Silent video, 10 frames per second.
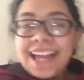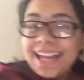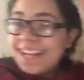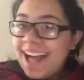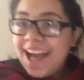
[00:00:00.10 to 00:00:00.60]

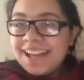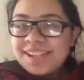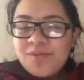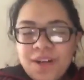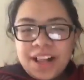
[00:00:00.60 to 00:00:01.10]
Hey guys,
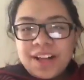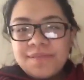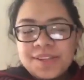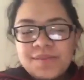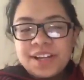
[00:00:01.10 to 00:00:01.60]

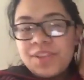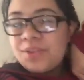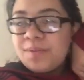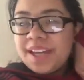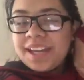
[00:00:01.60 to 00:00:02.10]
welcome to
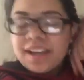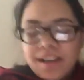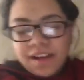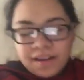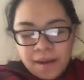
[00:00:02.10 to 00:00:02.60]
another week
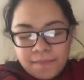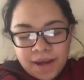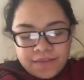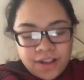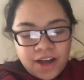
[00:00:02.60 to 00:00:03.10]
in
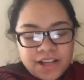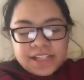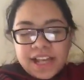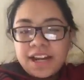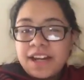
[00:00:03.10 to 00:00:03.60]
my
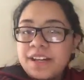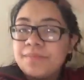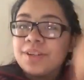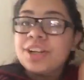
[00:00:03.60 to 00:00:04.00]
vlogs, and I am